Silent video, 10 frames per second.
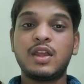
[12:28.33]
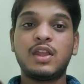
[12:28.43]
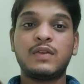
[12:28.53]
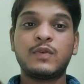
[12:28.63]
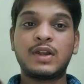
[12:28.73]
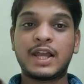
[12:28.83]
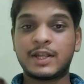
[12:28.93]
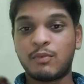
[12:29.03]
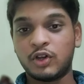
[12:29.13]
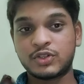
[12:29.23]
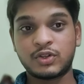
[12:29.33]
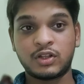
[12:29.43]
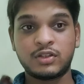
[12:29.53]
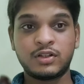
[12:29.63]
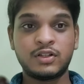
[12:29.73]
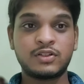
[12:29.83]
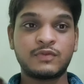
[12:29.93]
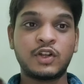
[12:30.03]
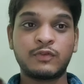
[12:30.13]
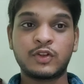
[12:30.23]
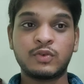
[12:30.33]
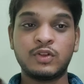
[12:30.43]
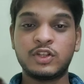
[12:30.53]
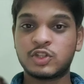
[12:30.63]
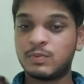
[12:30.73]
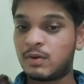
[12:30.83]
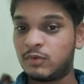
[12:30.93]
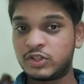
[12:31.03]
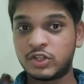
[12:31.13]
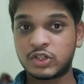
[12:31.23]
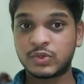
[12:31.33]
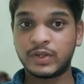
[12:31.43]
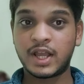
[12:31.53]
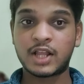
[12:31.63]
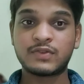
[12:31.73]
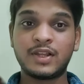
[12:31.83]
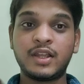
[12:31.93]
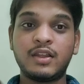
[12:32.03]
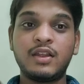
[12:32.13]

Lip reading: If you're like most authors, one of your goals is to publish your story actually.